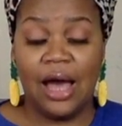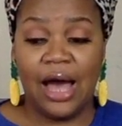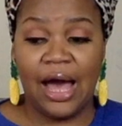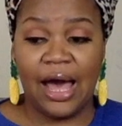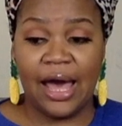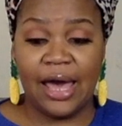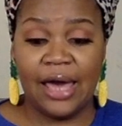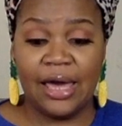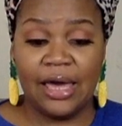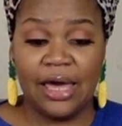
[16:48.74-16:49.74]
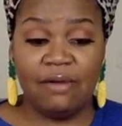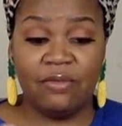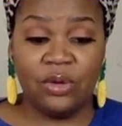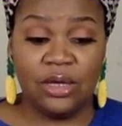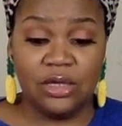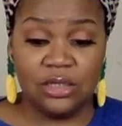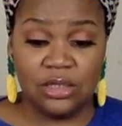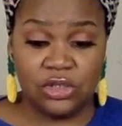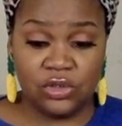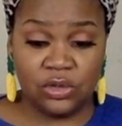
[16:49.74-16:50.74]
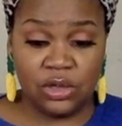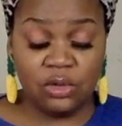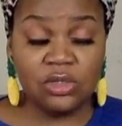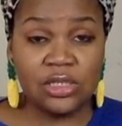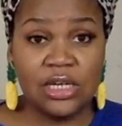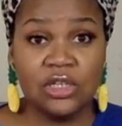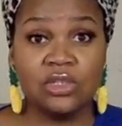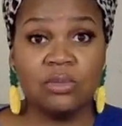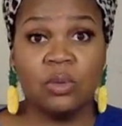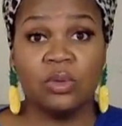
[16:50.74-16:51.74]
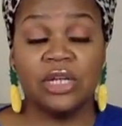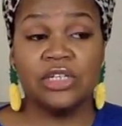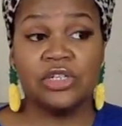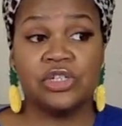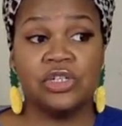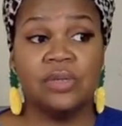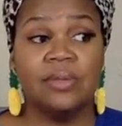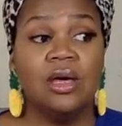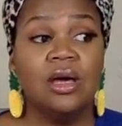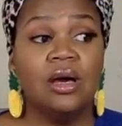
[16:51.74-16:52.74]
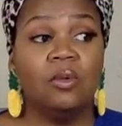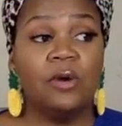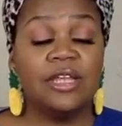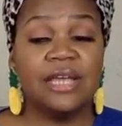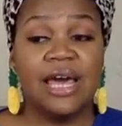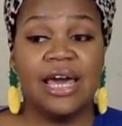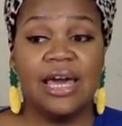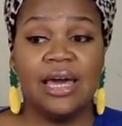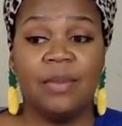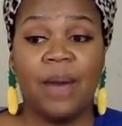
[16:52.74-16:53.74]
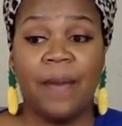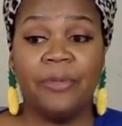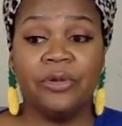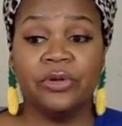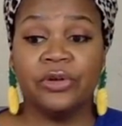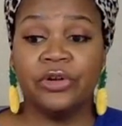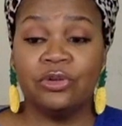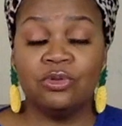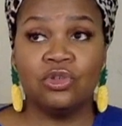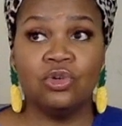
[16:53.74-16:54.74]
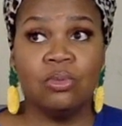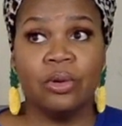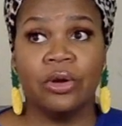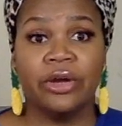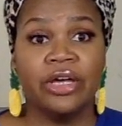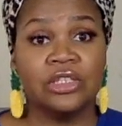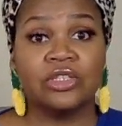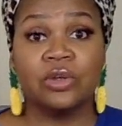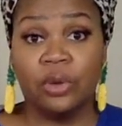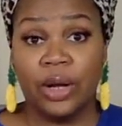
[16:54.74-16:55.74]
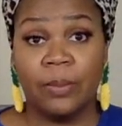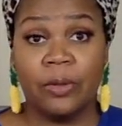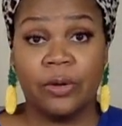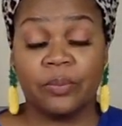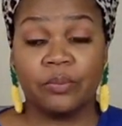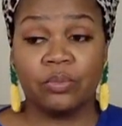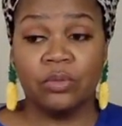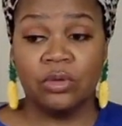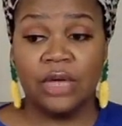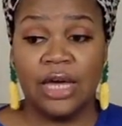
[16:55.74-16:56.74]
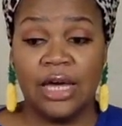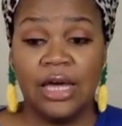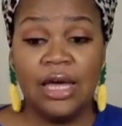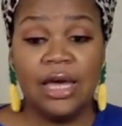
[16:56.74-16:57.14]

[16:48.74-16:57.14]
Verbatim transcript: I have a closely intimate relationship with a popular YouTuber, Instagrammer. Okay.